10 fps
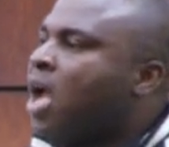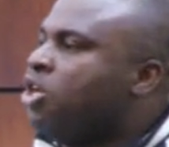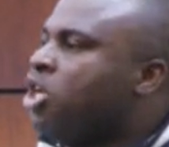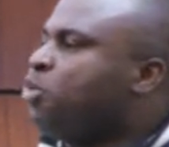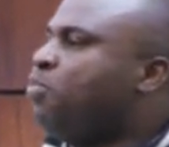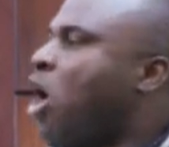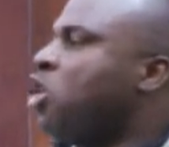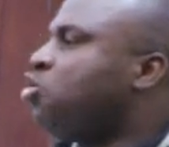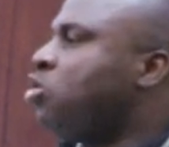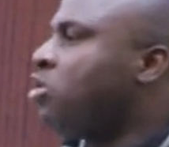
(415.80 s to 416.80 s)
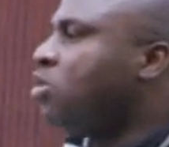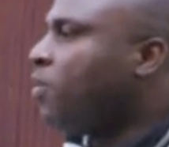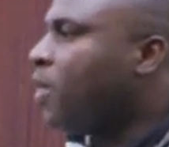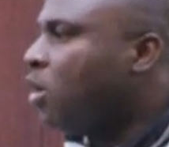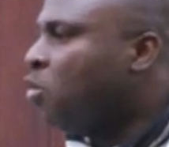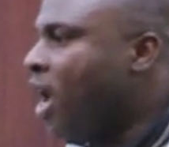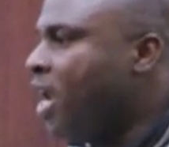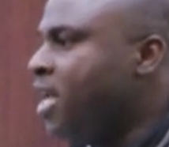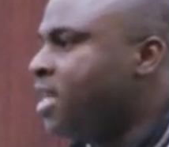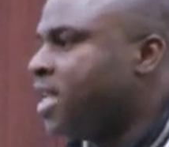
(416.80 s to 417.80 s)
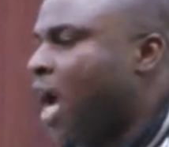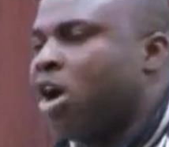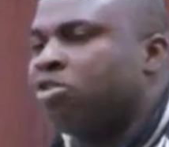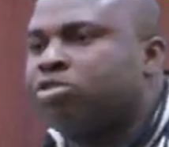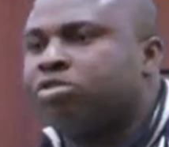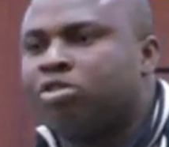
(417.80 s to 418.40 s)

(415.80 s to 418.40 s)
These ports were leased out